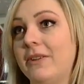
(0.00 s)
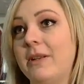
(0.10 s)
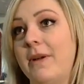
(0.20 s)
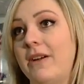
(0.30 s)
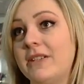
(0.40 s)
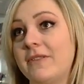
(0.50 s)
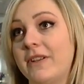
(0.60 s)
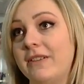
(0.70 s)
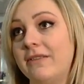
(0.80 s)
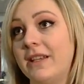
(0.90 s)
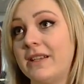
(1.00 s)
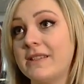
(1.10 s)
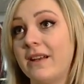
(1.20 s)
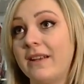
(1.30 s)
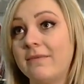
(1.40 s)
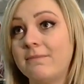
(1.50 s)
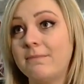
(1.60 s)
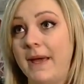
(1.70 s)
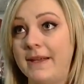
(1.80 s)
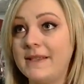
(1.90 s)
learn about different exotic
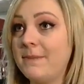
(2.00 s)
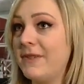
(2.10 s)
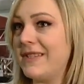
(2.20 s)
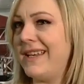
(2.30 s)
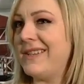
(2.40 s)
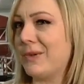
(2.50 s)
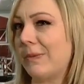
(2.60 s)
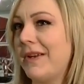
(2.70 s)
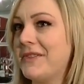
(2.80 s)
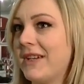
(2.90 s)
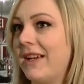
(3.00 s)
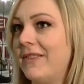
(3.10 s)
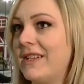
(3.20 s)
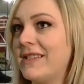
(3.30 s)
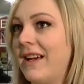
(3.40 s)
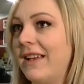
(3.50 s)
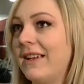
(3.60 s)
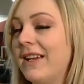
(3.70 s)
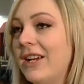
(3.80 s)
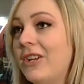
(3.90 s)
pets per se, because reptiles are kind of exotic,